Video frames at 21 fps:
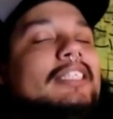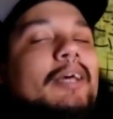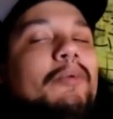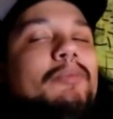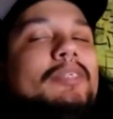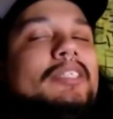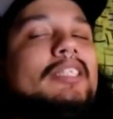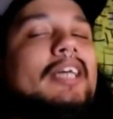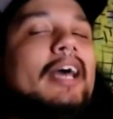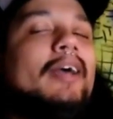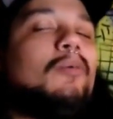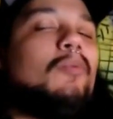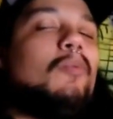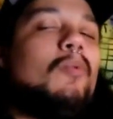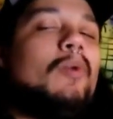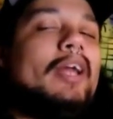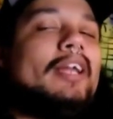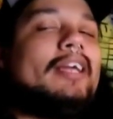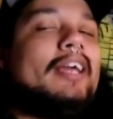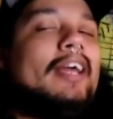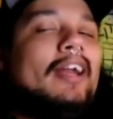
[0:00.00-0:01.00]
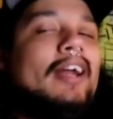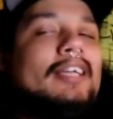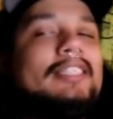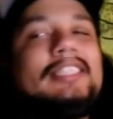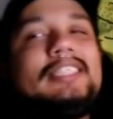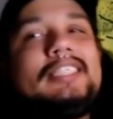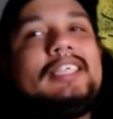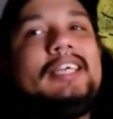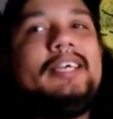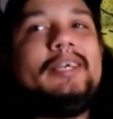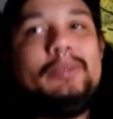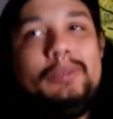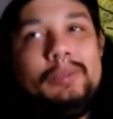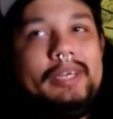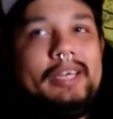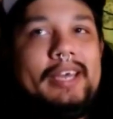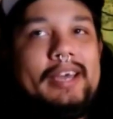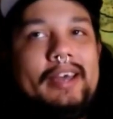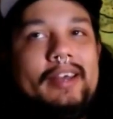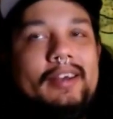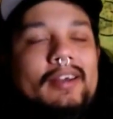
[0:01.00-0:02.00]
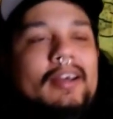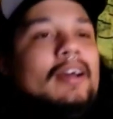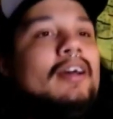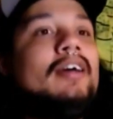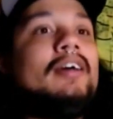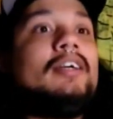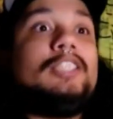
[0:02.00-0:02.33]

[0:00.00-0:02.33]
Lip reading: and was like, when can I see you again?